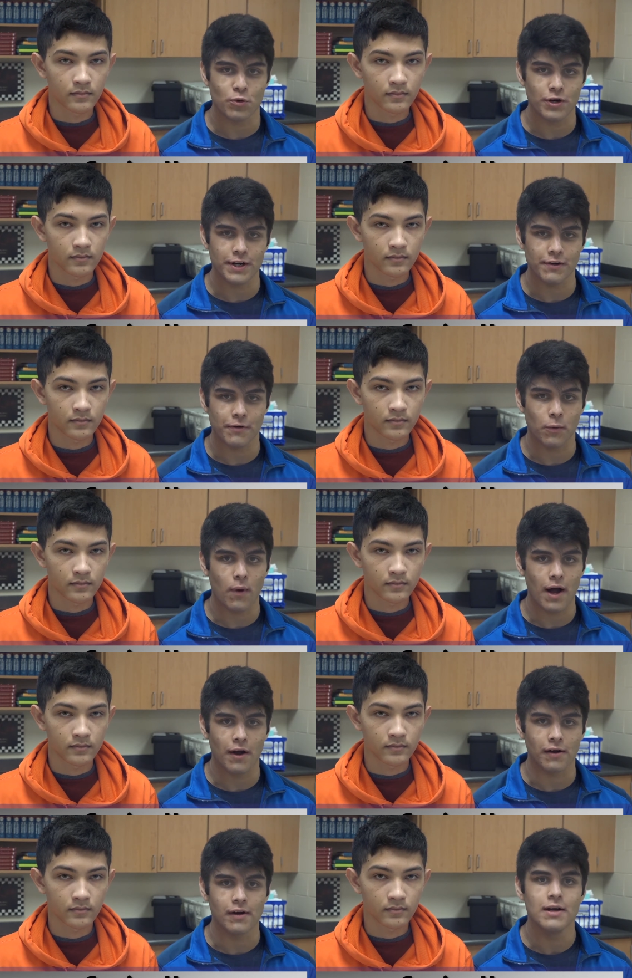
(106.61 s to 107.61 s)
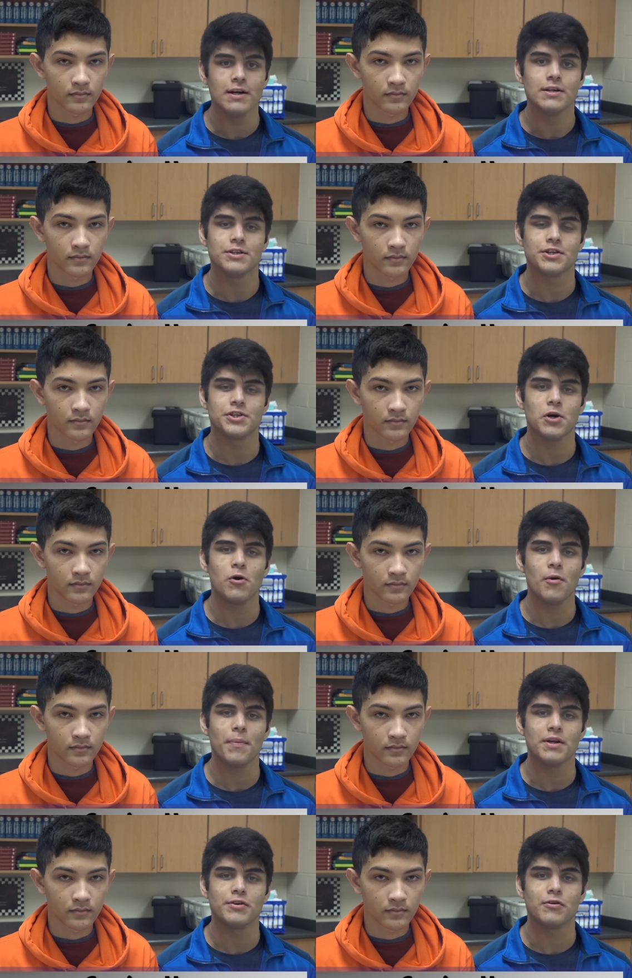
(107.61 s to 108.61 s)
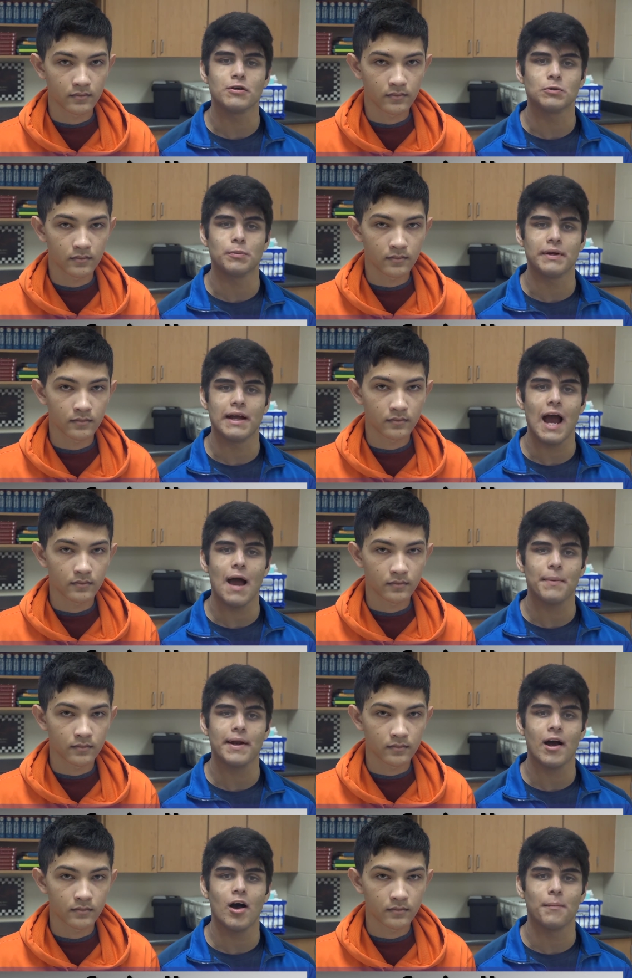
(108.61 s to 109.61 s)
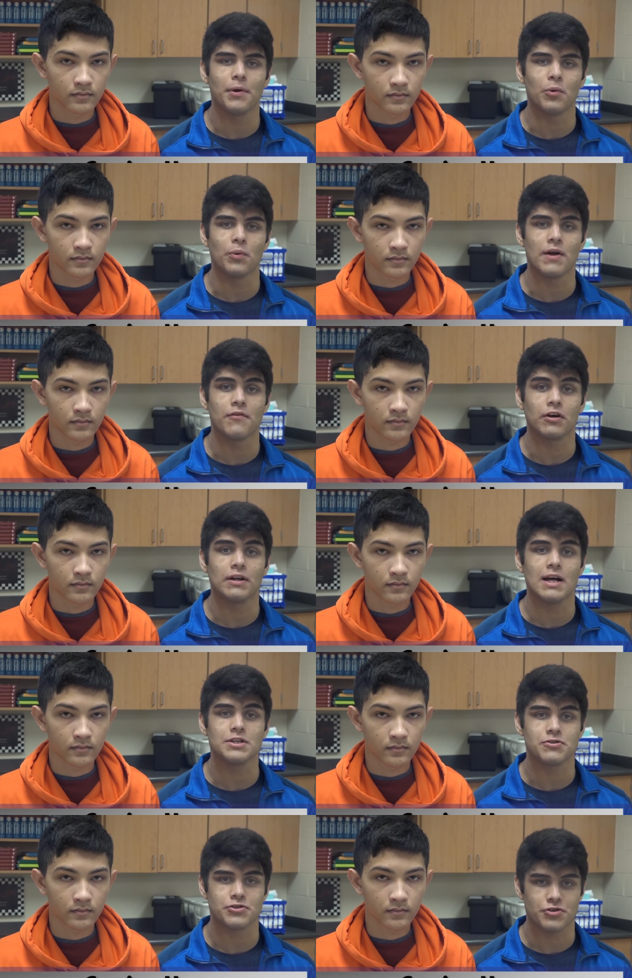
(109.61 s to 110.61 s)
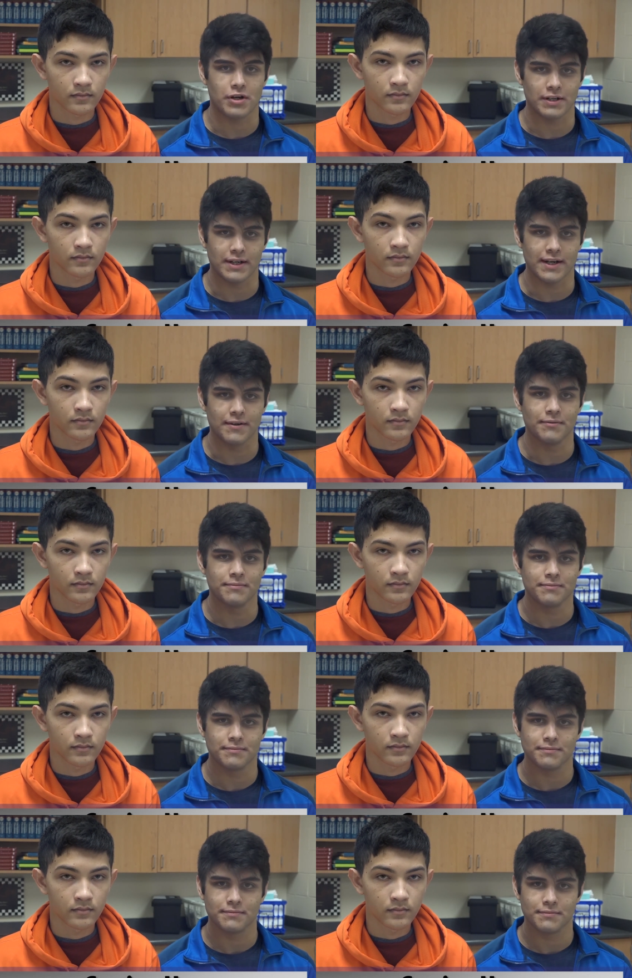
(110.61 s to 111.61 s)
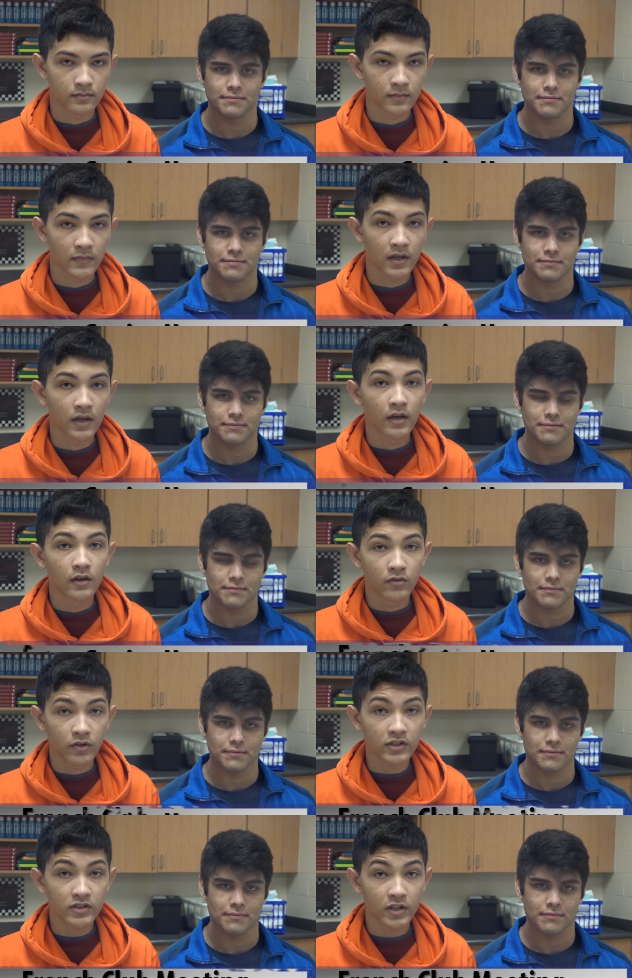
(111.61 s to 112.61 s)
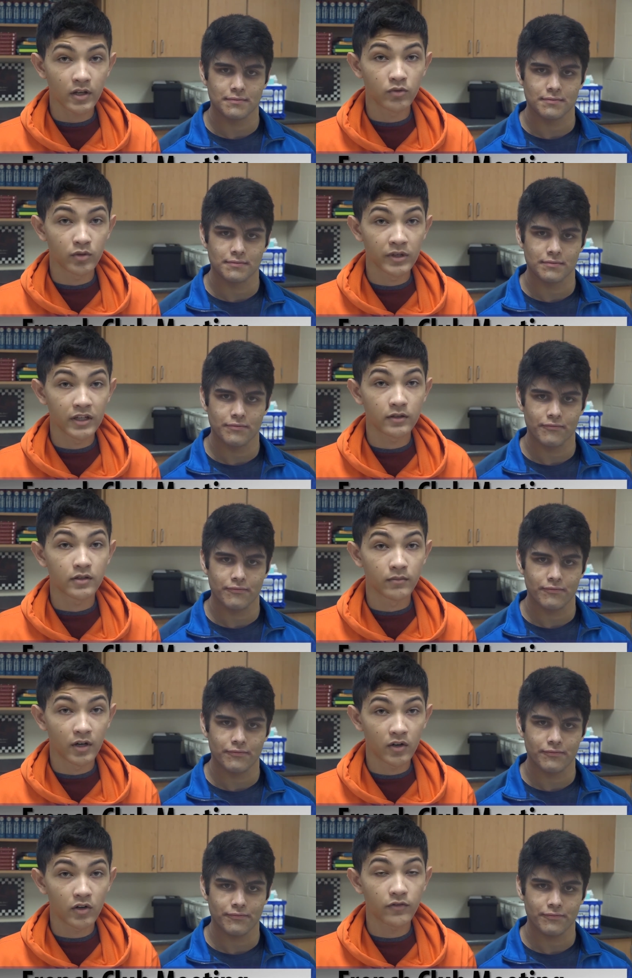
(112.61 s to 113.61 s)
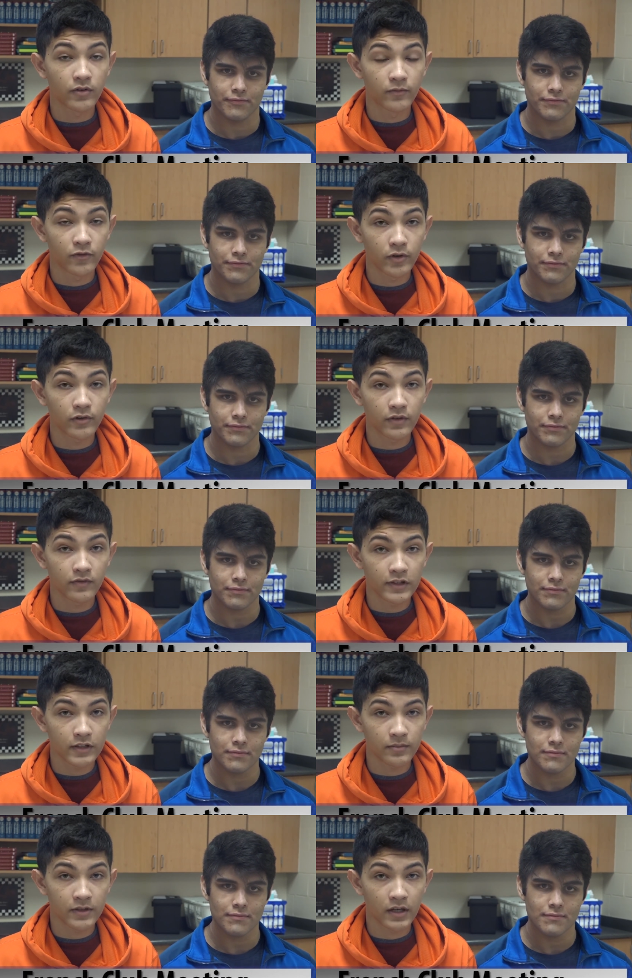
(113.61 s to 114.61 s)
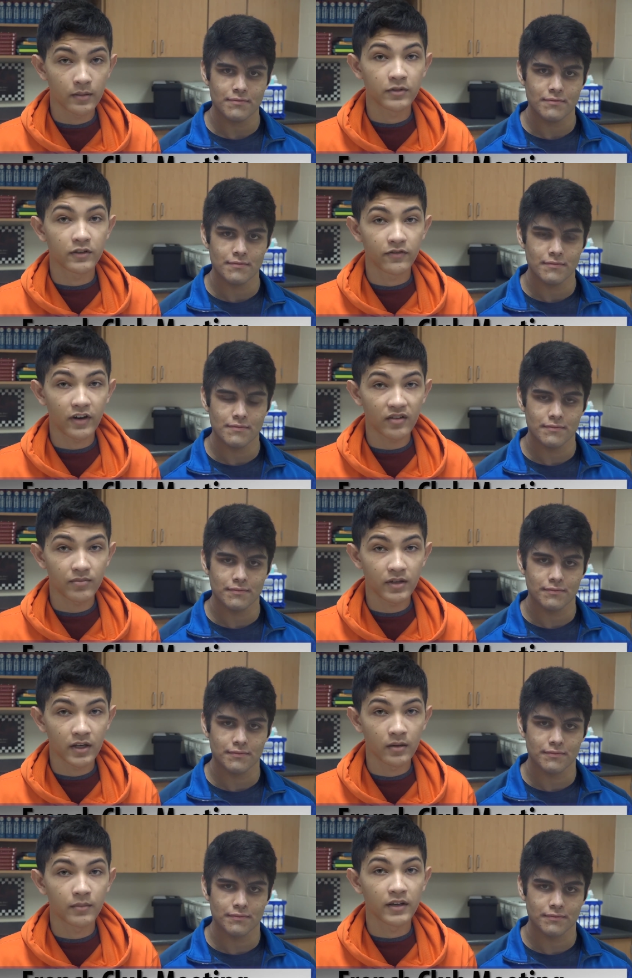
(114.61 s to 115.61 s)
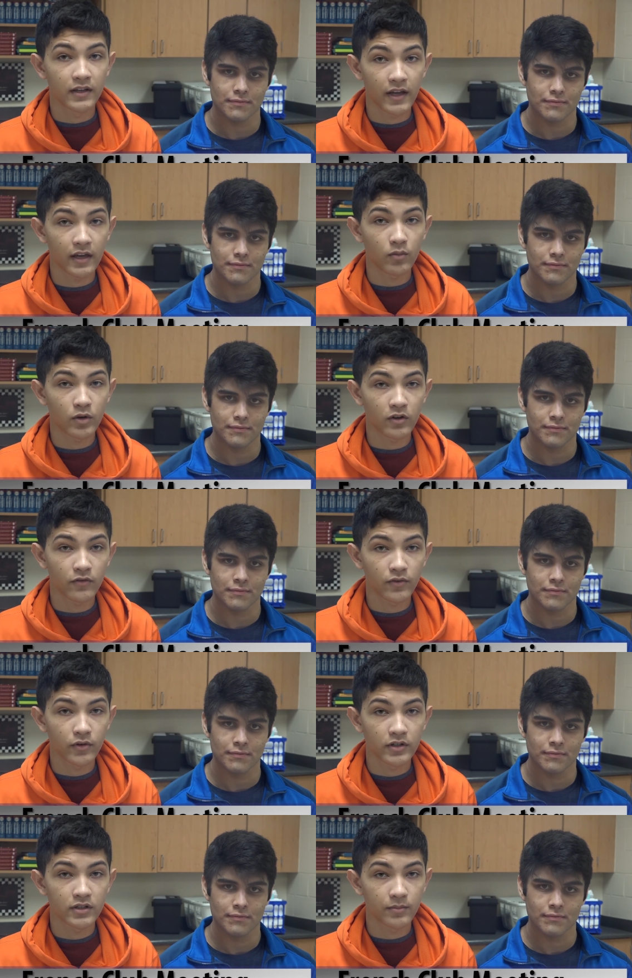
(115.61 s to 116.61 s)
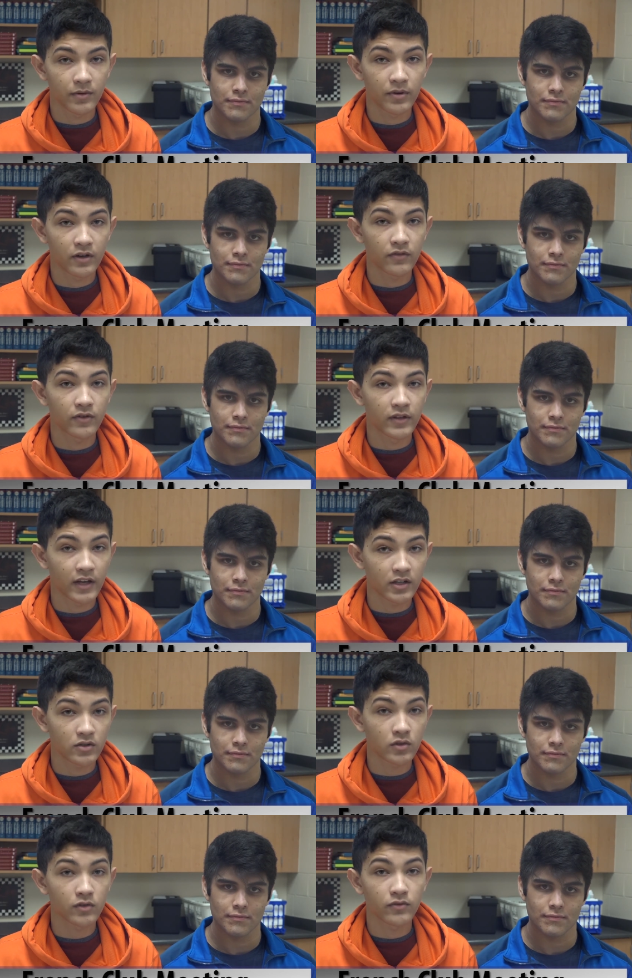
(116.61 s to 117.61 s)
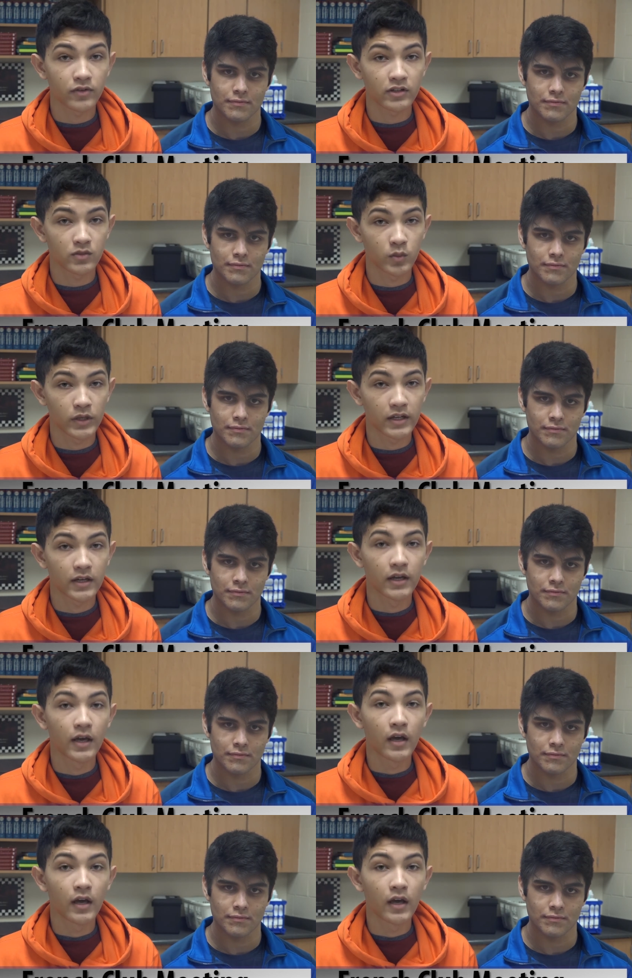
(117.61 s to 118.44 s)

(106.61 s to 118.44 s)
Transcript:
Speaker 1: warning required. Just show up and tutors will be happy to help you in whatever class you're struggling in.
Speaker 2: French Club will meet tomorrow from 4.15 p.m. to 5 p.m. in A104 to prepare for National French Week.